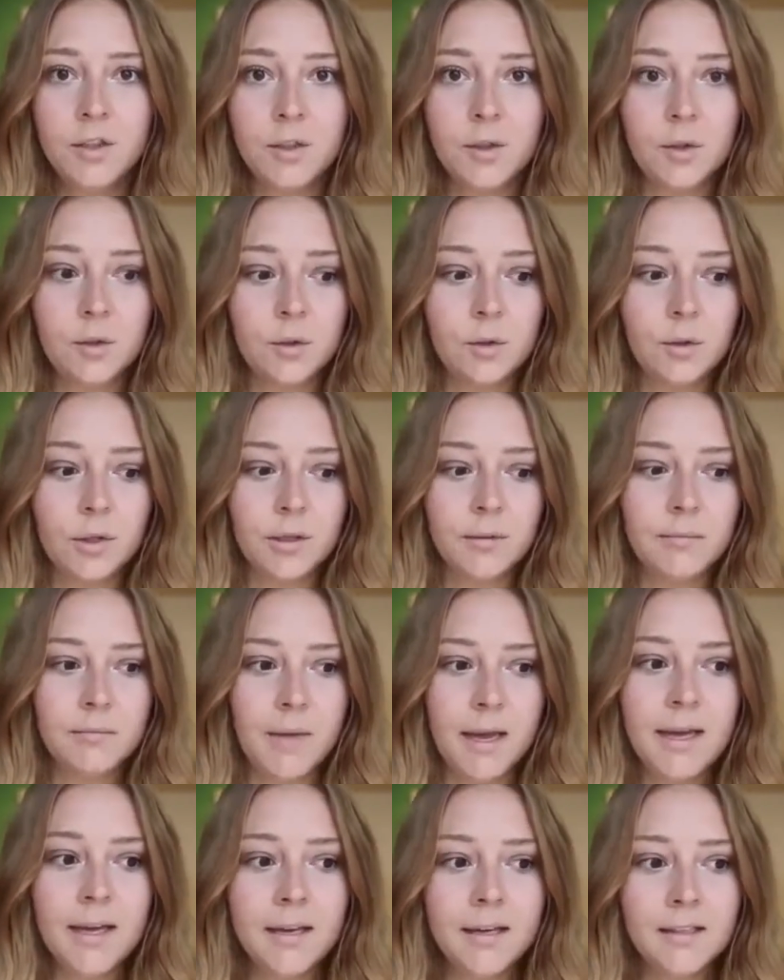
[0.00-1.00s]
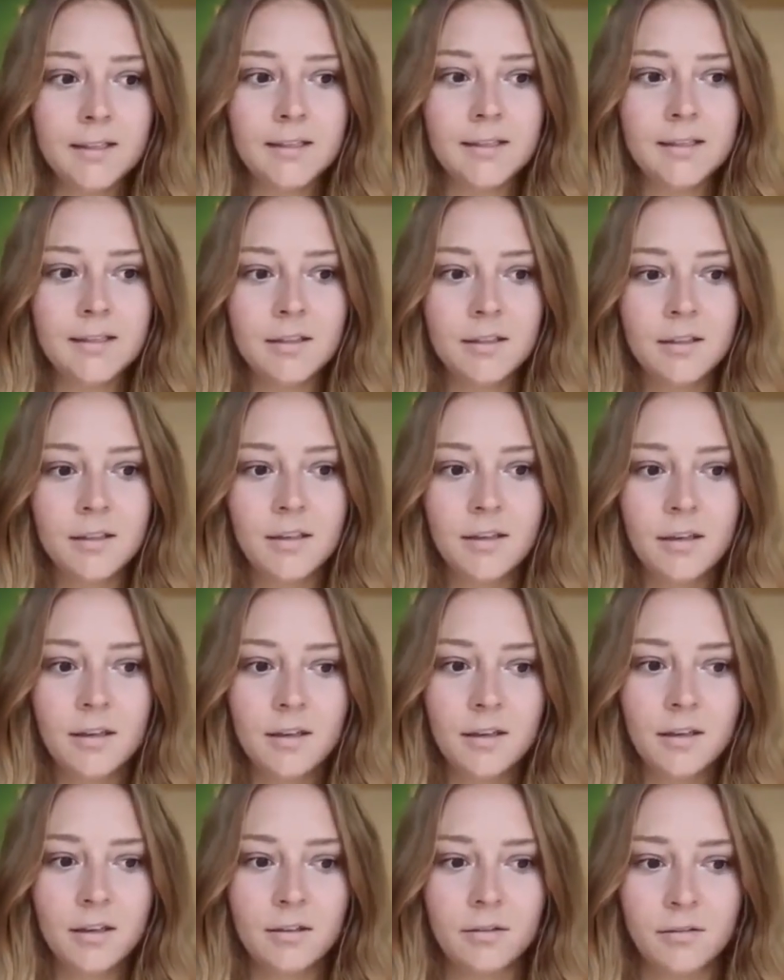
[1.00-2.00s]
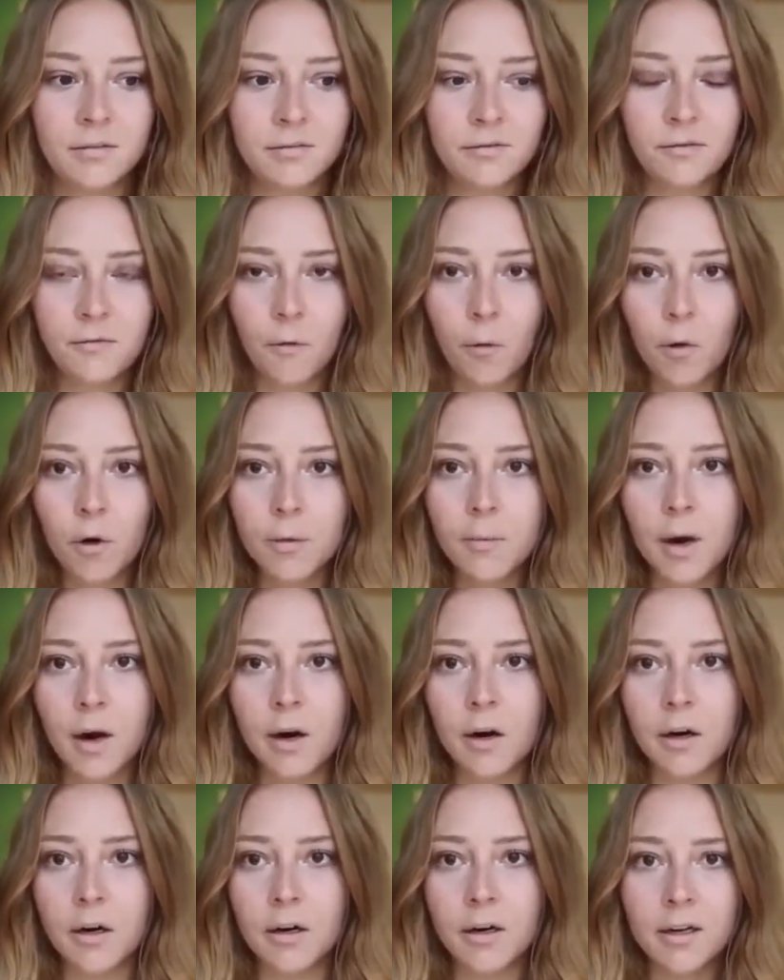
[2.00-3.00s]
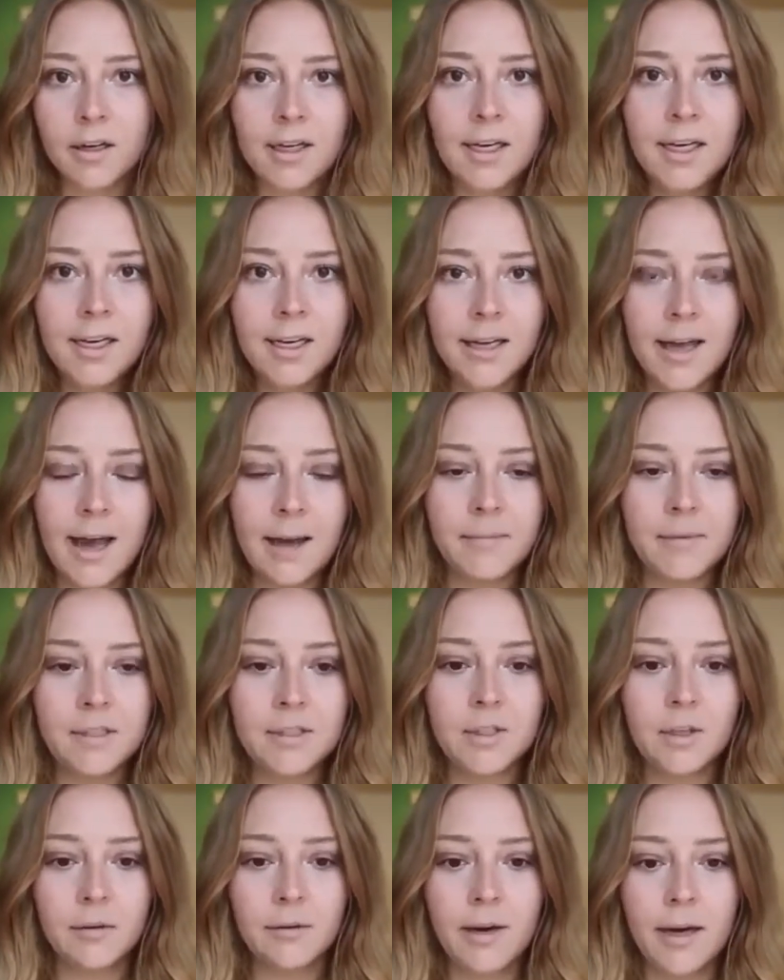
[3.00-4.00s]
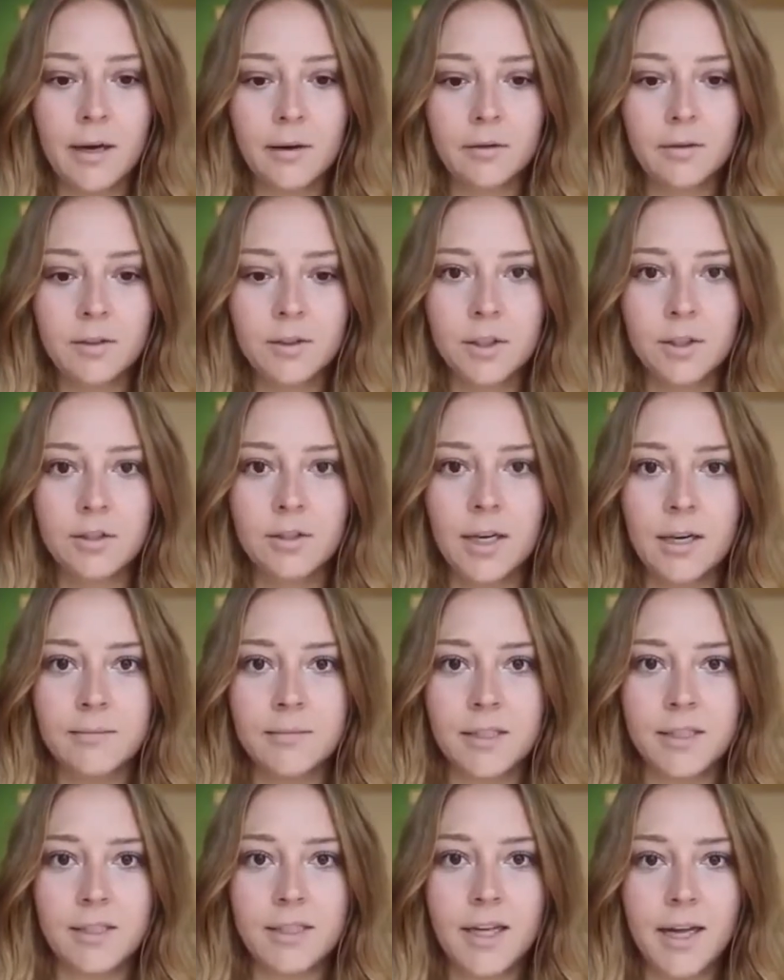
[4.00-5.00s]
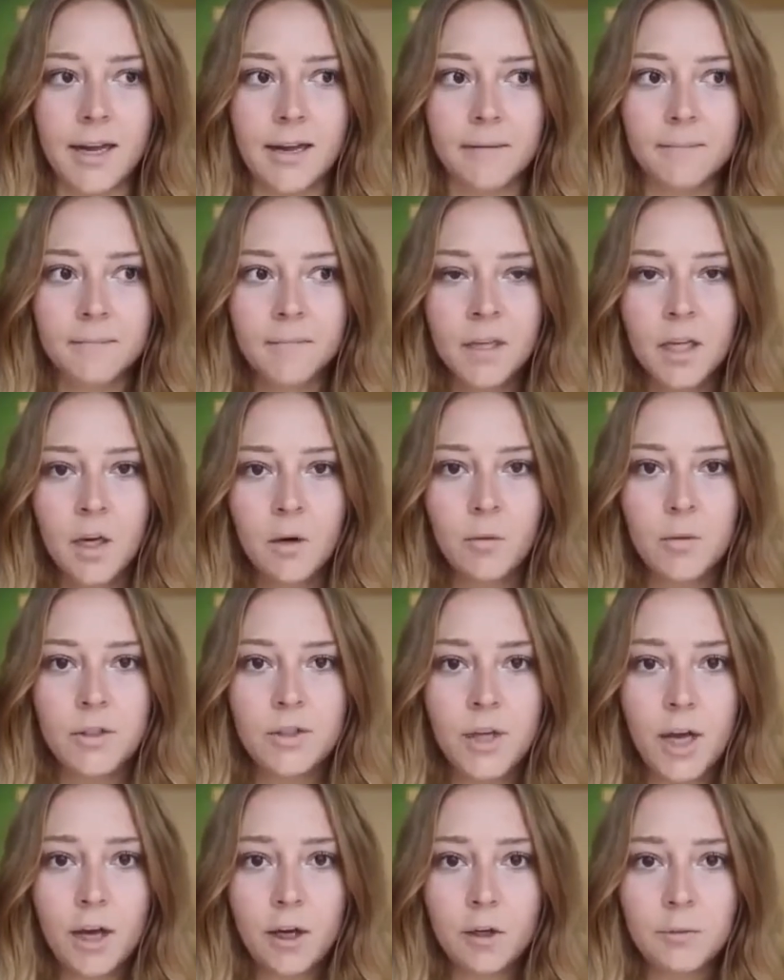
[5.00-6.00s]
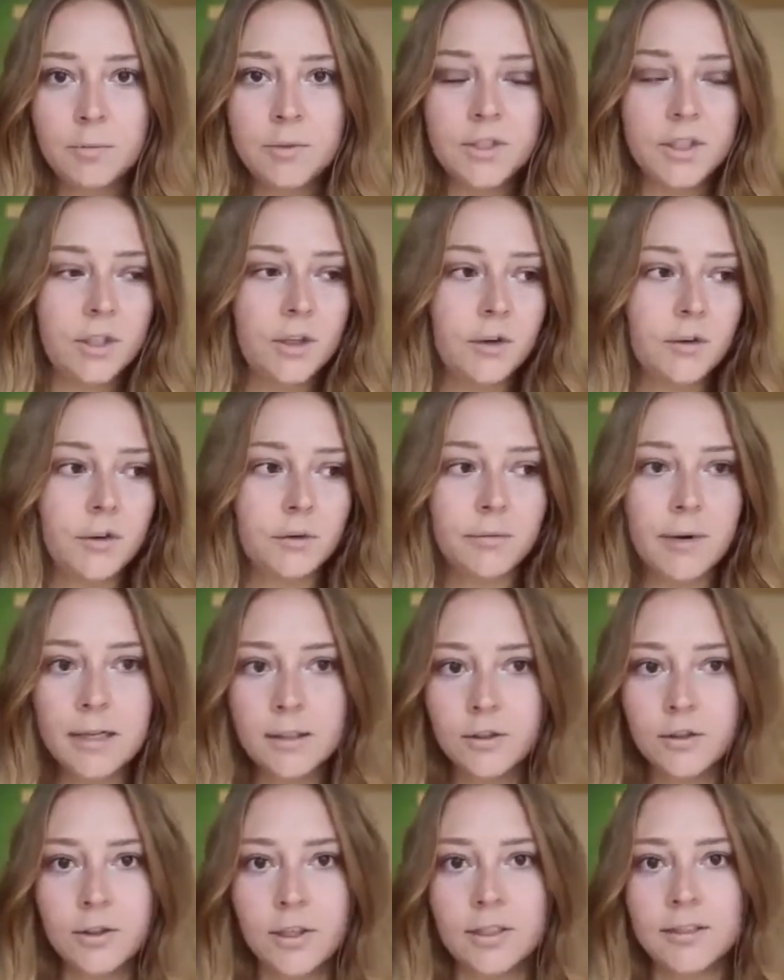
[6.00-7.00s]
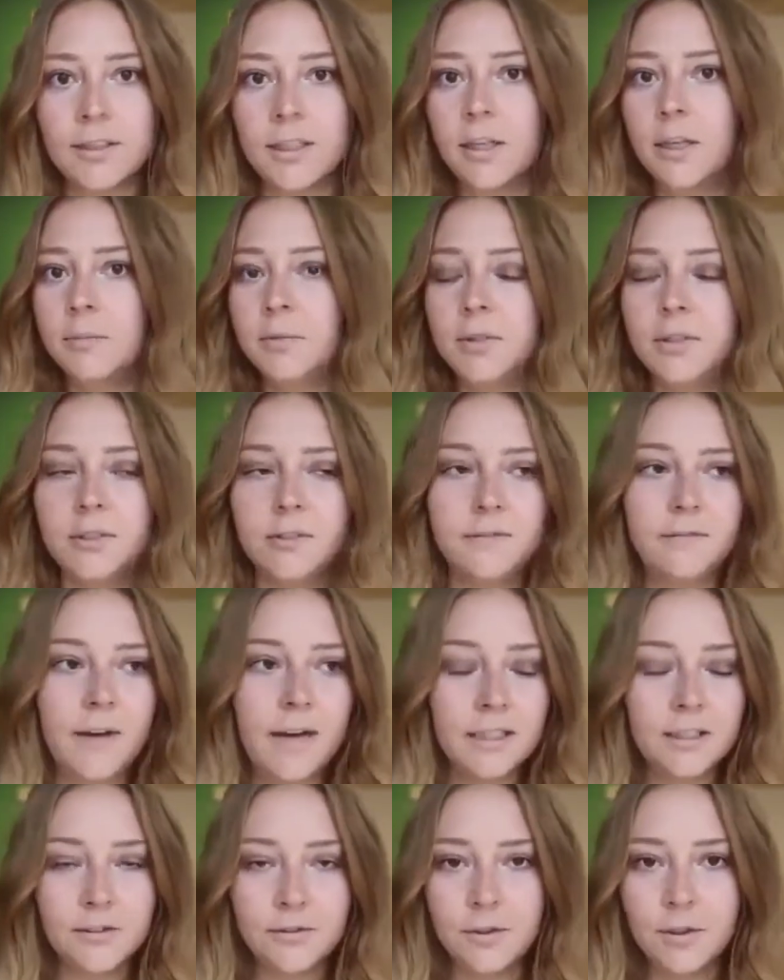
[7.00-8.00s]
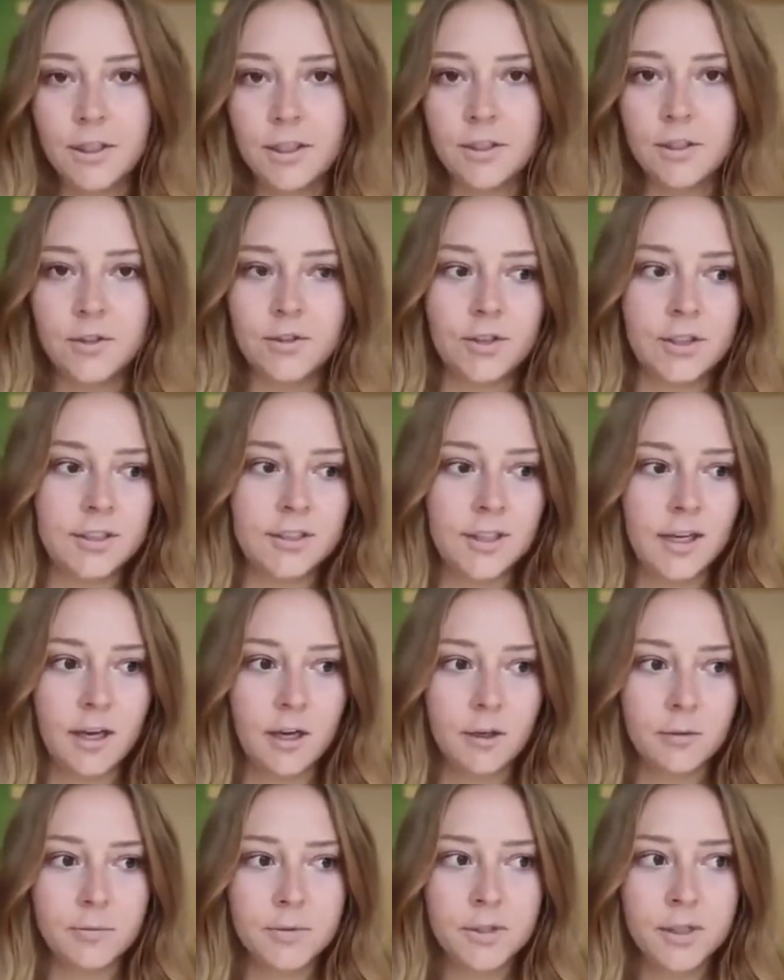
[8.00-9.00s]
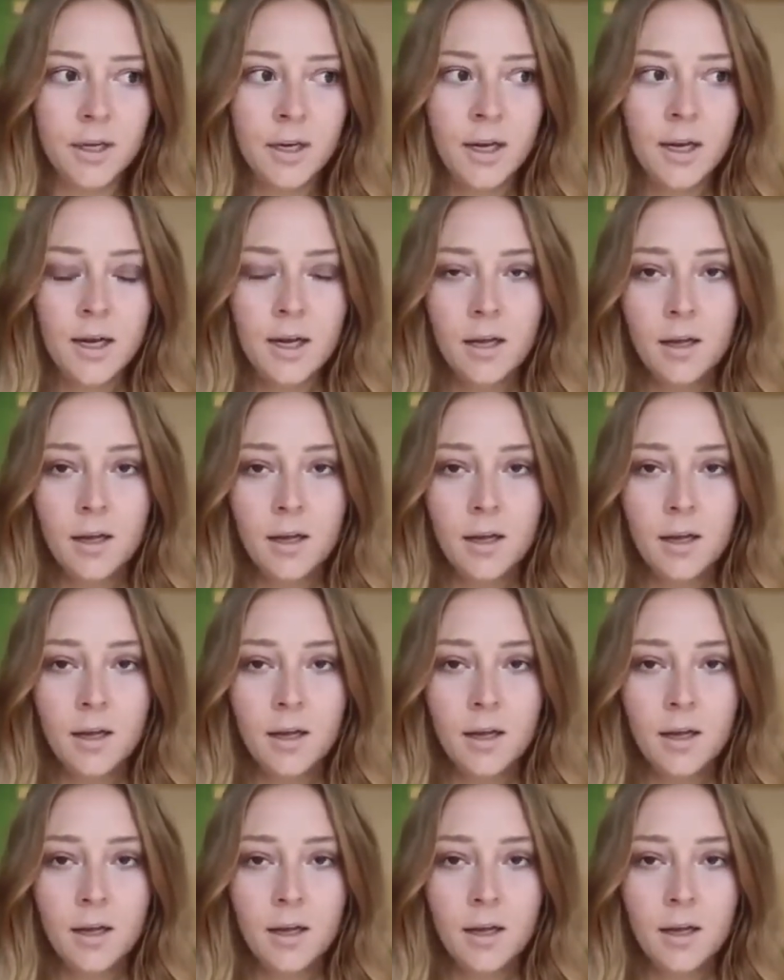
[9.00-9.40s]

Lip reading: to make us form our eating habits around certain times of the day, which helps, you know, the restaurants, it helps the fast food industries, it helps